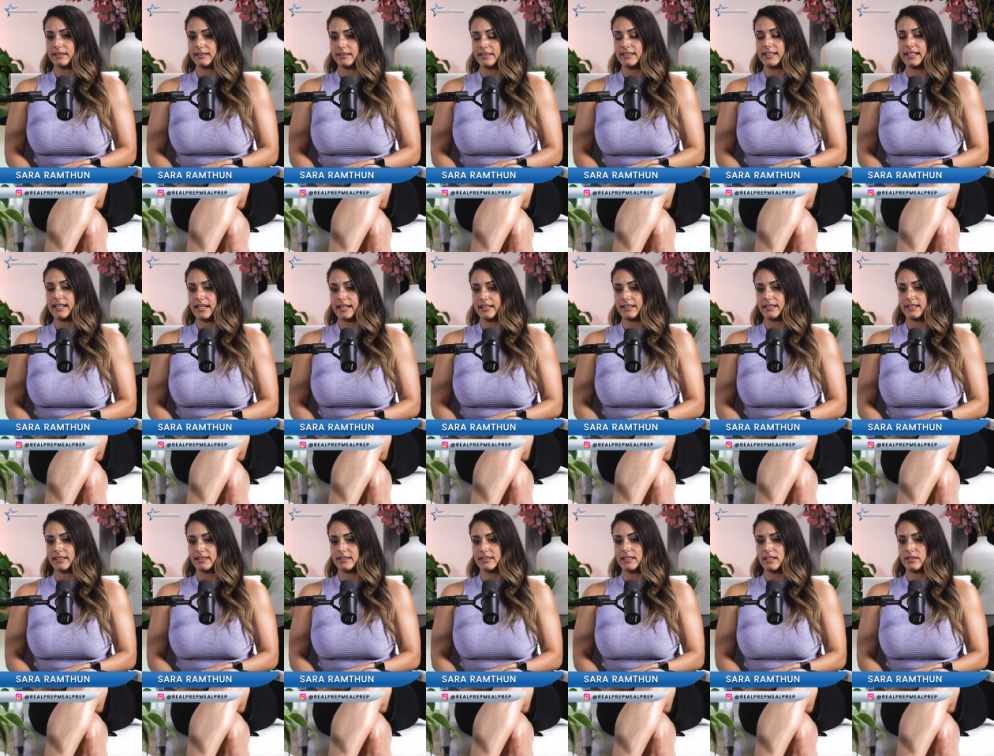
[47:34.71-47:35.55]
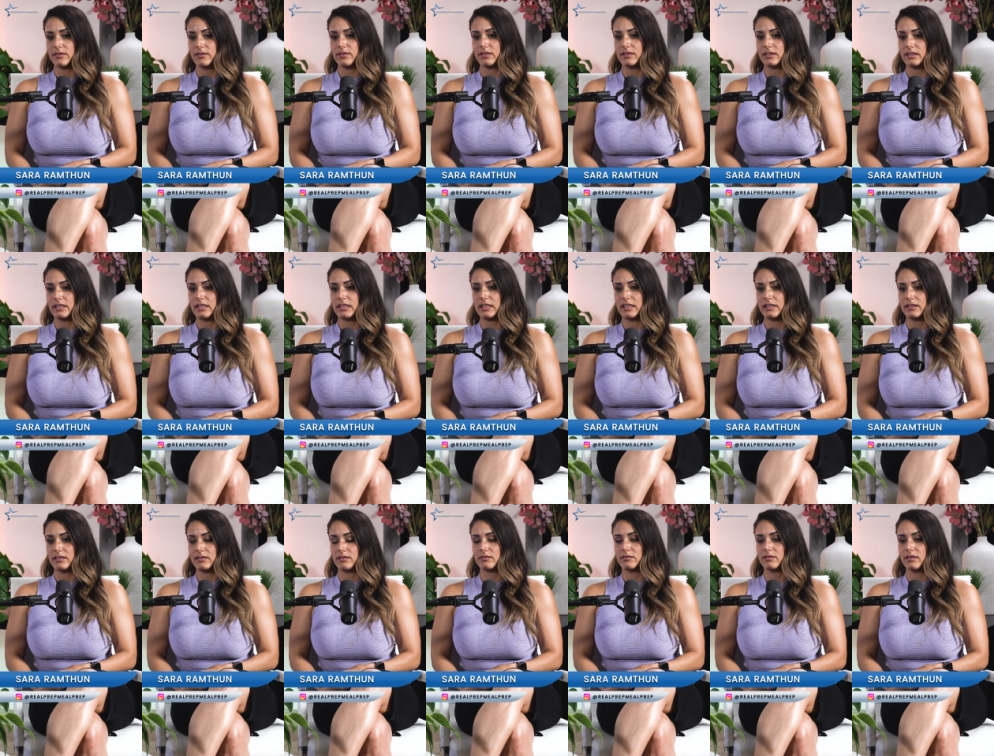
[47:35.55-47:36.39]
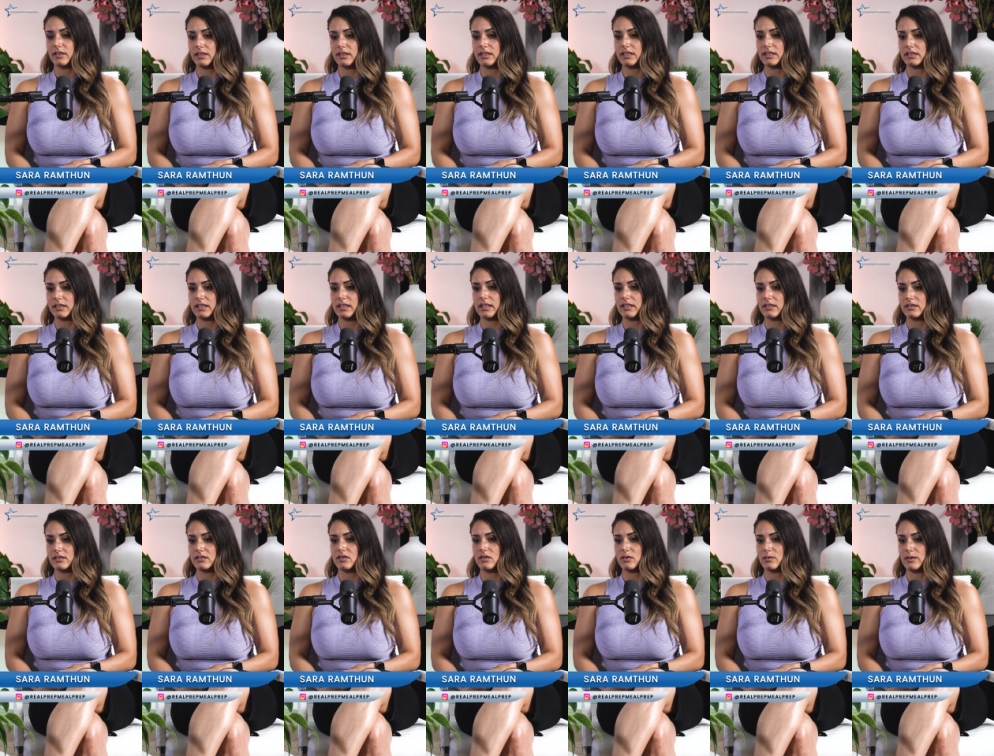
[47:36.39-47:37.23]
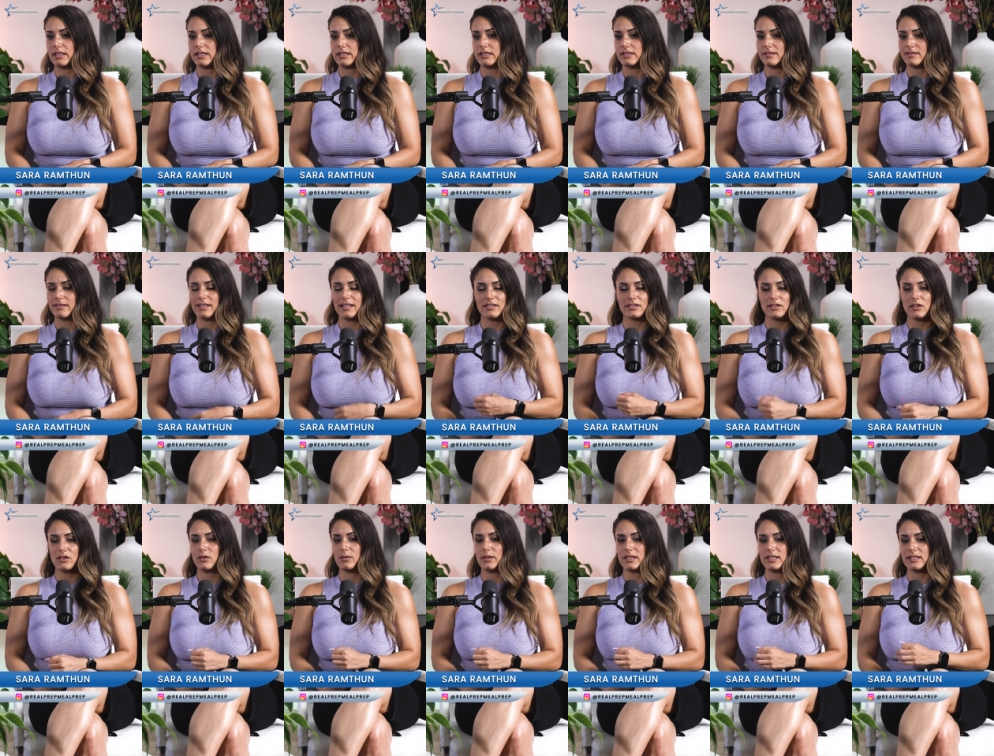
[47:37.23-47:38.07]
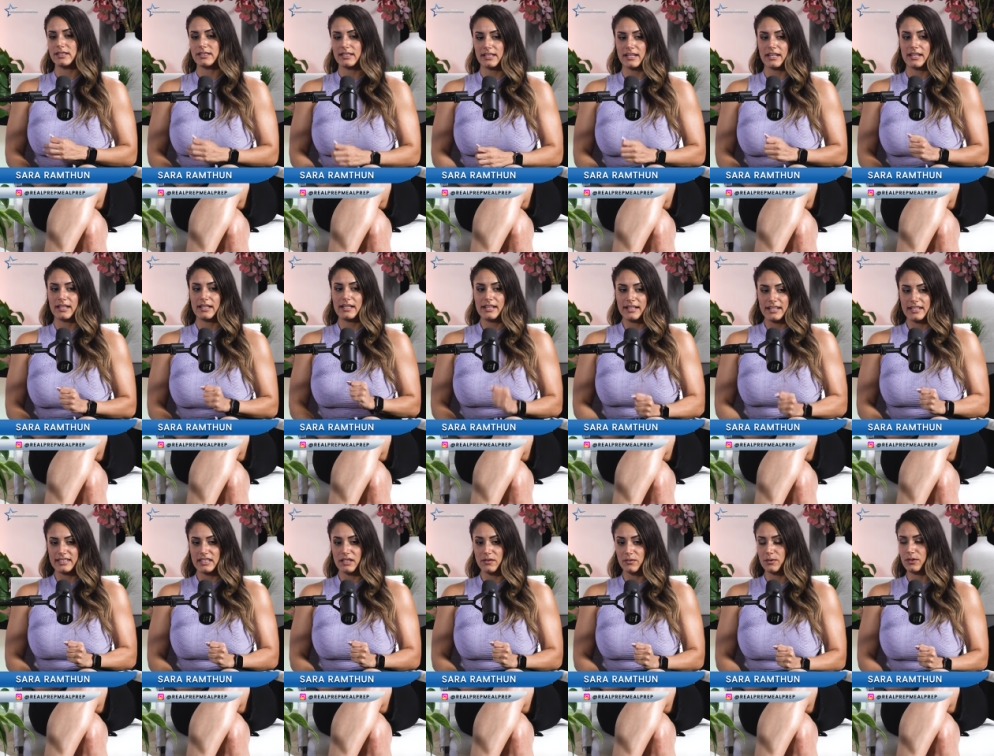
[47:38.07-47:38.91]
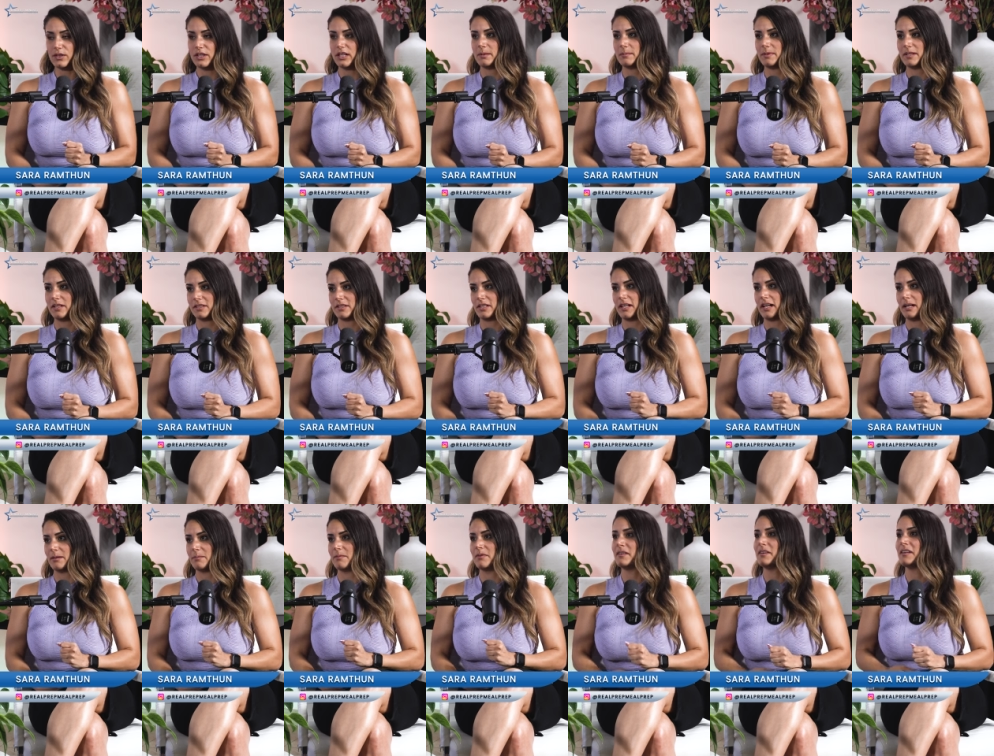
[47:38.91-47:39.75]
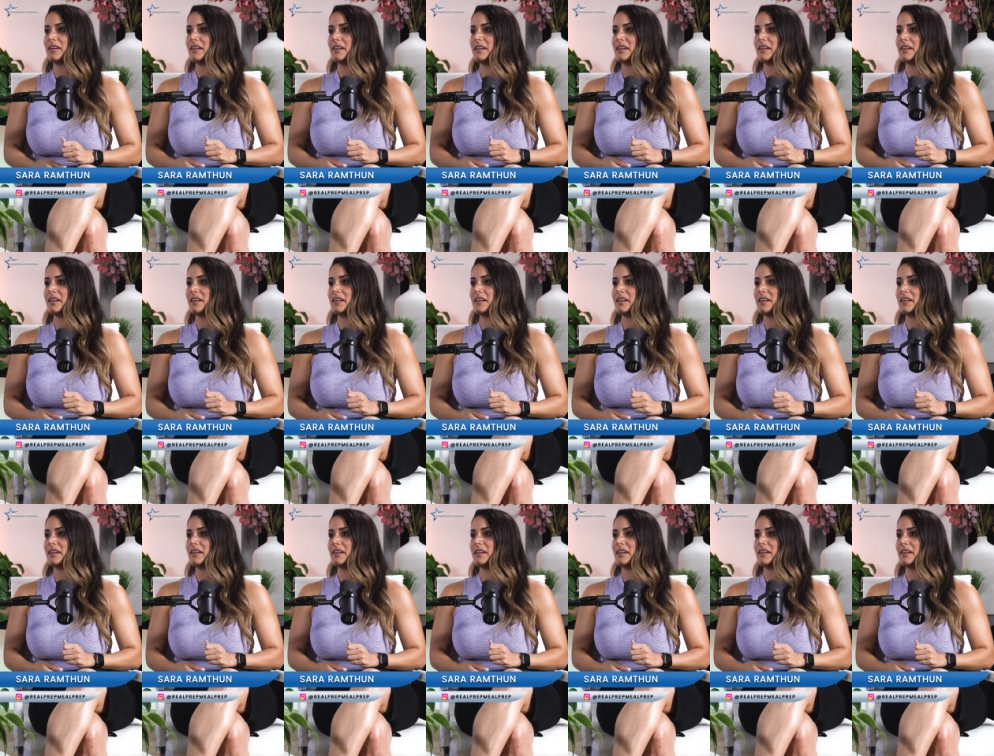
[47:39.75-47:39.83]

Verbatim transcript: yeah that's definitely I think that's always that's always the is everyone going to be on time?